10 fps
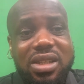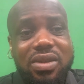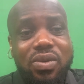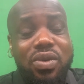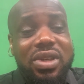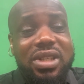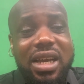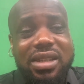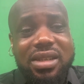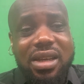
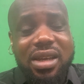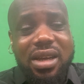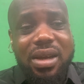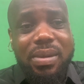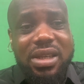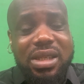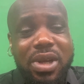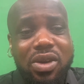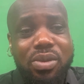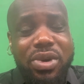retires as a
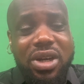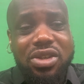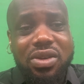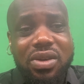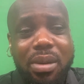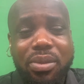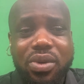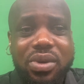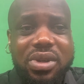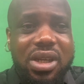medical practitioner
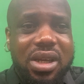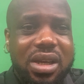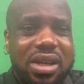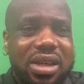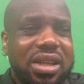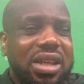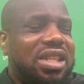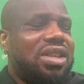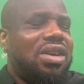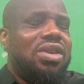abroad.
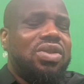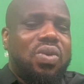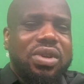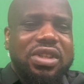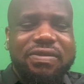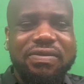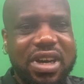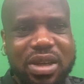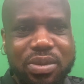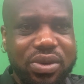it's
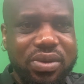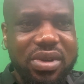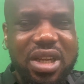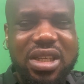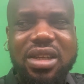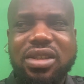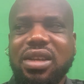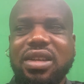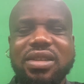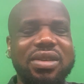unquantifiable.
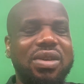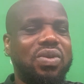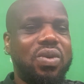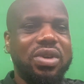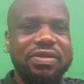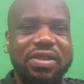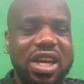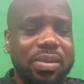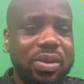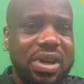It's
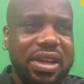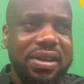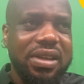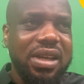unquantifiable, and